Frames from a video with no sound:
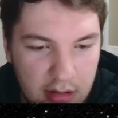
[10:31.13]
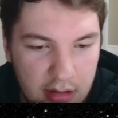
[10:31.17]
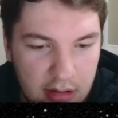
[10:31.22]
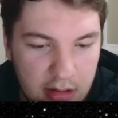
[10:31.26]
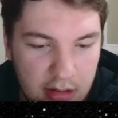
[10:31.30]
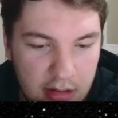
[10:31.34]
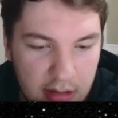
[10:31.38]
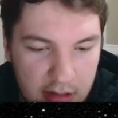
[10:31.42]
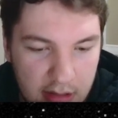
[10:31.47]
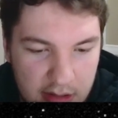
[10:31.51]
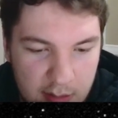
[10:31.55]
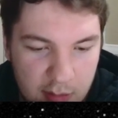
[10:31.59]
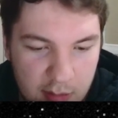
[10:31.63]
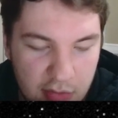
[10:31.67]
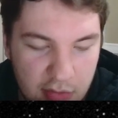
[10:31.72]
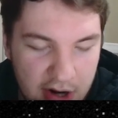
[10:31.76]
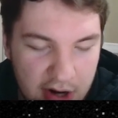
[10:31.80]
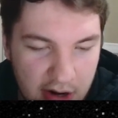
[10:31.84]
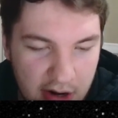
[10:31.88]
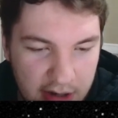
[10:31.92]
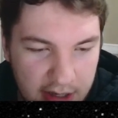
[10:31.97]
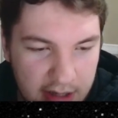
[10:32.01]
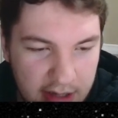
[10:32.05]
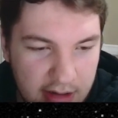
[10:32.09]
Let's bring our
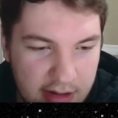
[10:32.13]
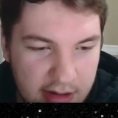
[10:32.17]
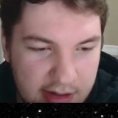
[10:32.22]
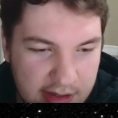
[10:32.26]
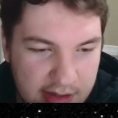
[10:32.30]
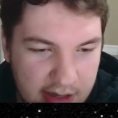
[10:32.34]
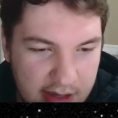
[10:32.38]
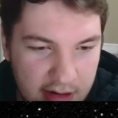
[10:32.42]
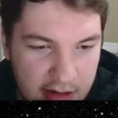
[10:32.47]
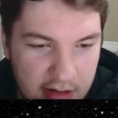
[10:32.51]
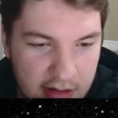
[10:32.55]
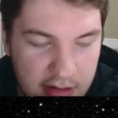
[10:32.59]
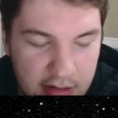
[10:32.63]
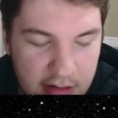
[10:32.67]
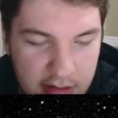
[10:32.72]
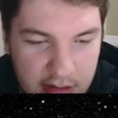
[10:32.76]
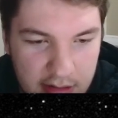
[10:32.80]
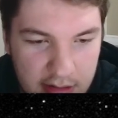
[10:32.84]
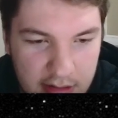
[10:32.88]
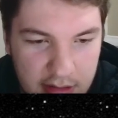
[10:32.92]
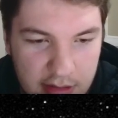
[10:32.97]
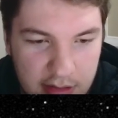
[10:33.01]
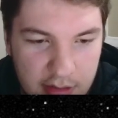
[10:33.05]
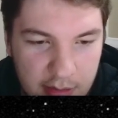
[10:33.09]
king to the center.
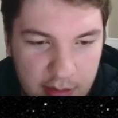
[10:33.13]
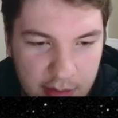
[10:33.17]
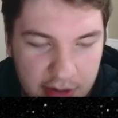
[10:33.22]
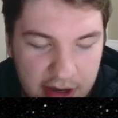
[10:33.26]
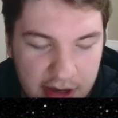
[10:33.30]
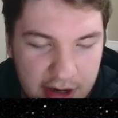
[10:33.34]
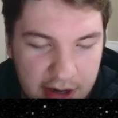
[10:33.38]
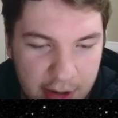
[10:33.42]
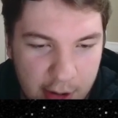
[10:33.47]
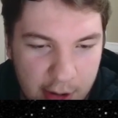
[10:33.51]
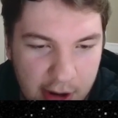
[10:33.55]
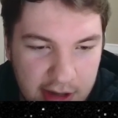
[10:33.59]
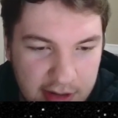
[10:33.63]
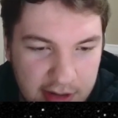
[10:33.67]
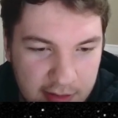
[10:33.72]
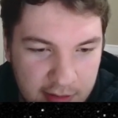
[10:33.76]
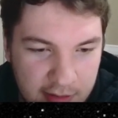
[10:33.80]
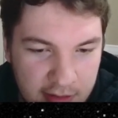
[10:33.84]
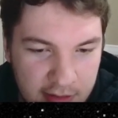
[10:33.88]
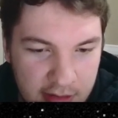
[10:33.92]
We're playing aggressive.